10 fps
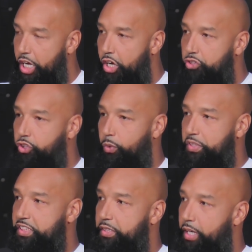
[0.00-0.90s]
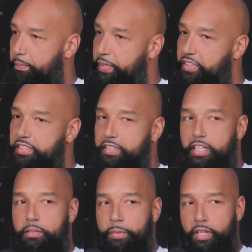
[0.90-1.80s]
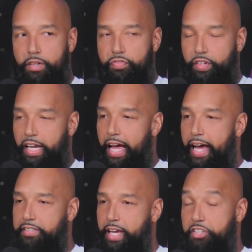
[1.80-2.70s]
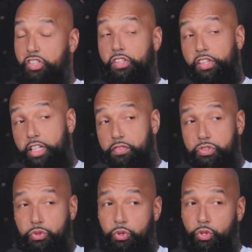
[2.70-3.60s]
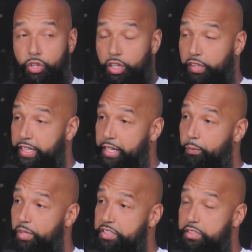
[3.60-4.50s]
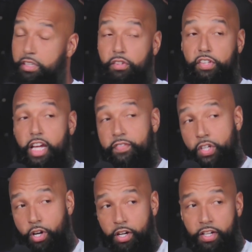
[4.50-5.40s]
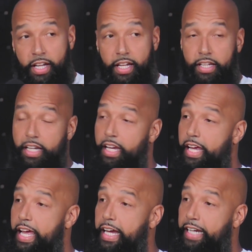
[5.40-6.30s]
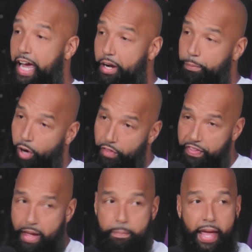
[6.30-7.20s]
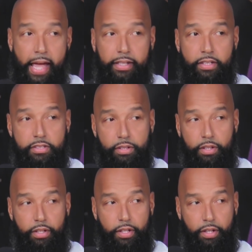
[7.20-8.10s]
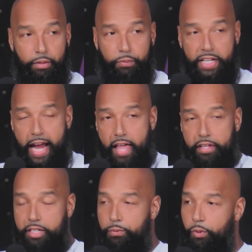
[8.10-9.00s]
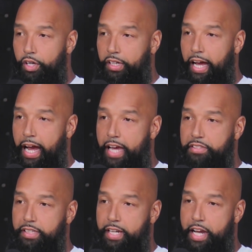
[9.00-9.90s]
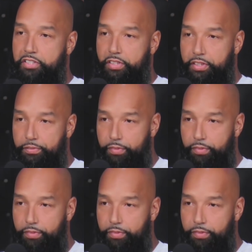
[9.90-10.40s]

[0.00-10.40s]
So it was a big stigma for guys to actually leave school early. And it wasn't until Kevin Garnett kind of brought that back into a reality where guys can actually